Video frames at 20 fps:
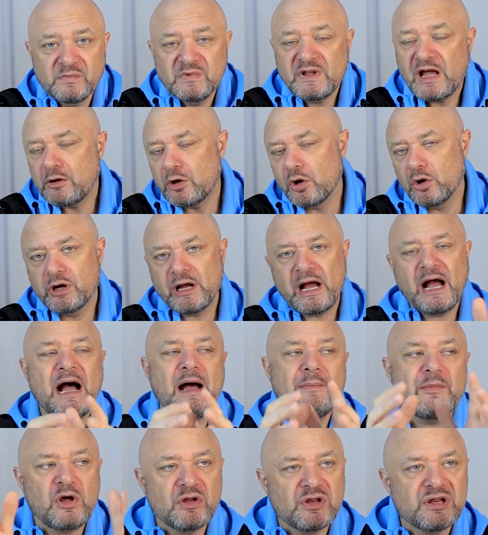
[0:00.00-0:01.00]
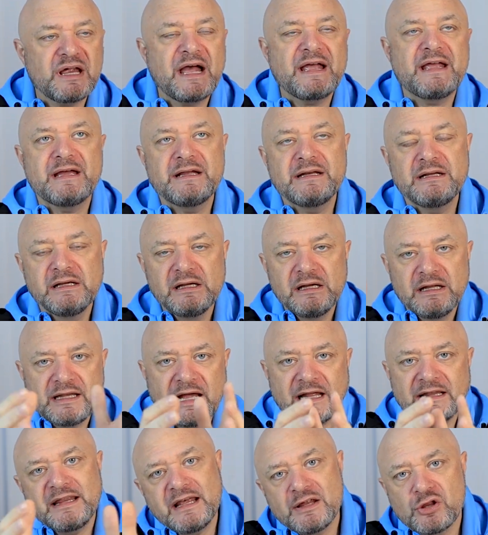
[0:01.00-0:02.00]
Now look, I'm not saying
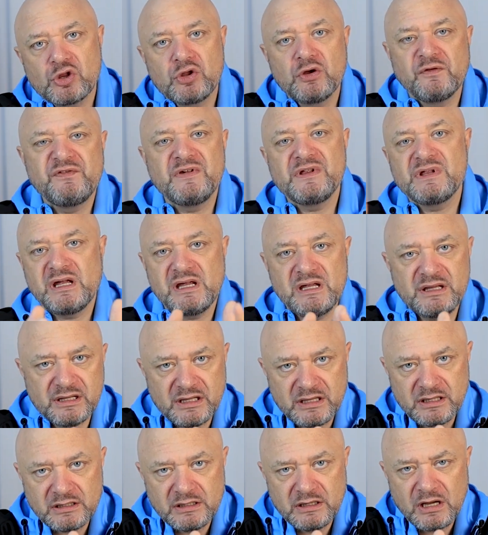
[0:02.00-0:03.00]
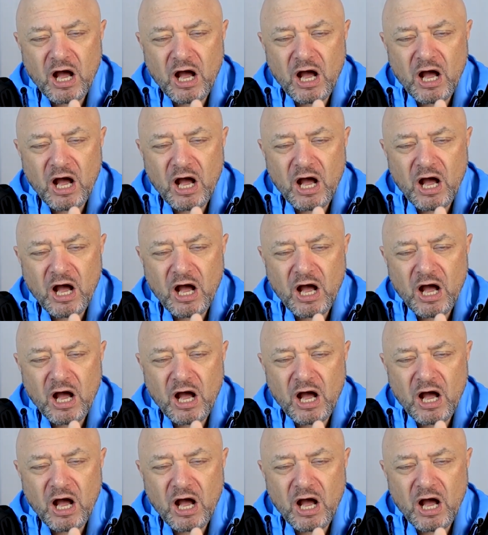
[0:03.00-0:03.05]
that this stuff is easy.